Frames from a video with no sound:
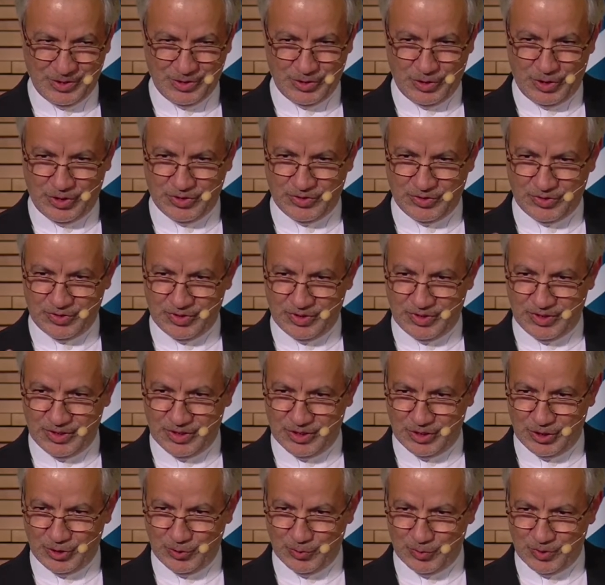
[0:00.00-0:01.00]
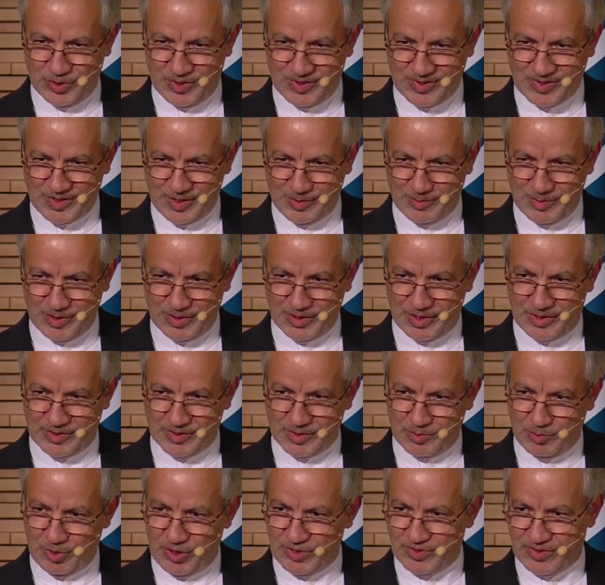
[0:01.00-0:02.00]
not reading New Testament
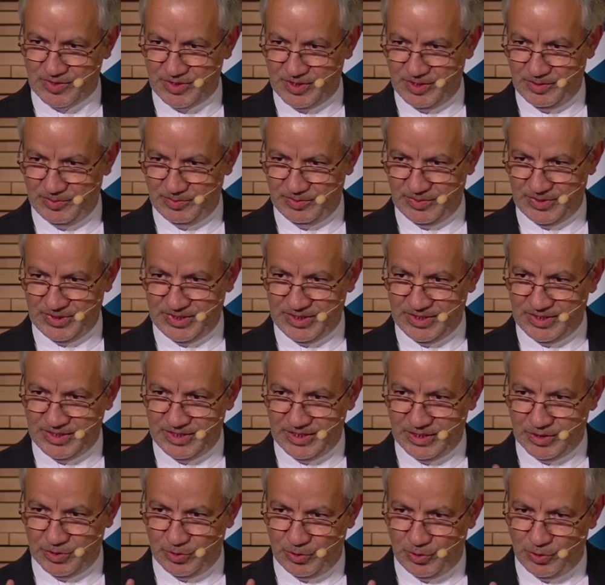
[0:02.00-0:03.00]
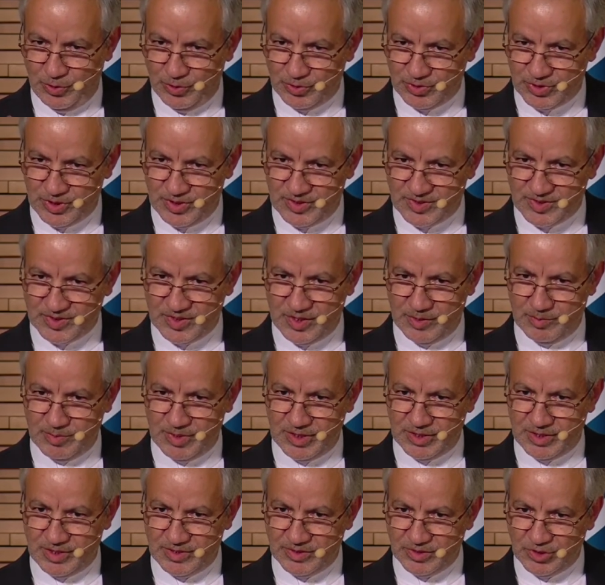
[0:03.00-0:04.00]
as a Muslim, reading Old
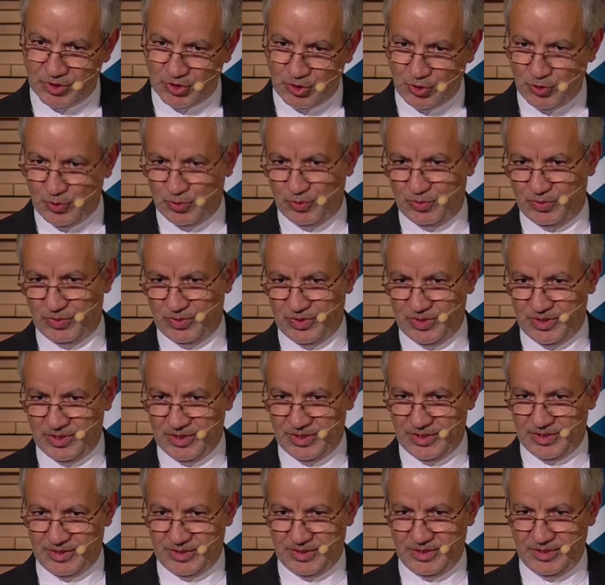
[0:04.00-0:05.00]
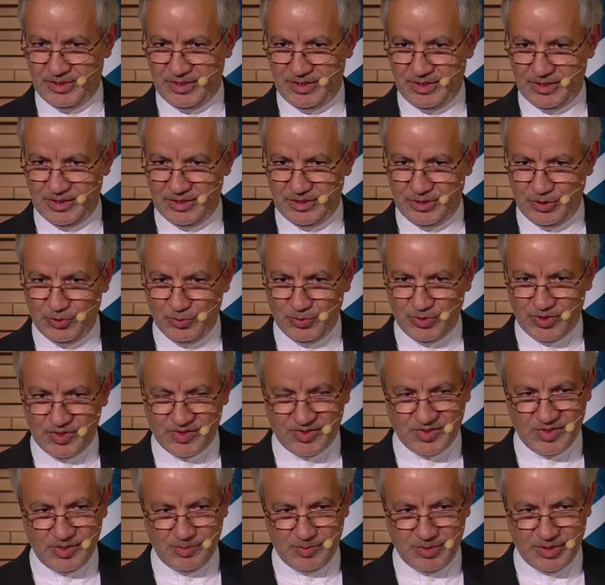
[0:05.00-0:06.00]
Testament as a Jew, reading New
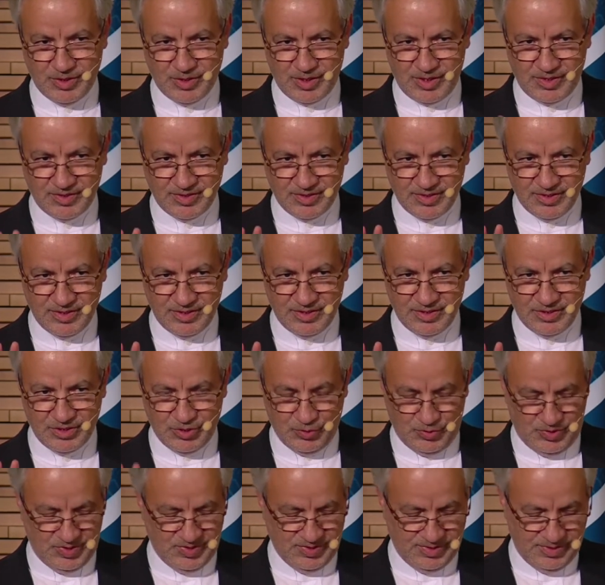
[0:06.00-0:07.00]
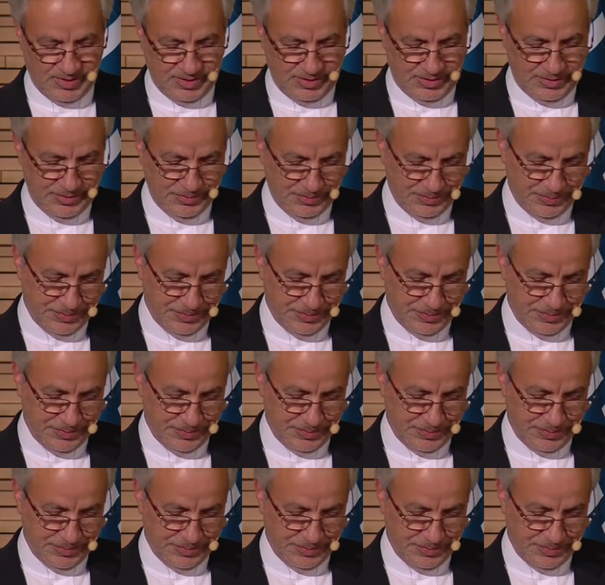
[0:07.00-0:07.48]
Testament as a Christian.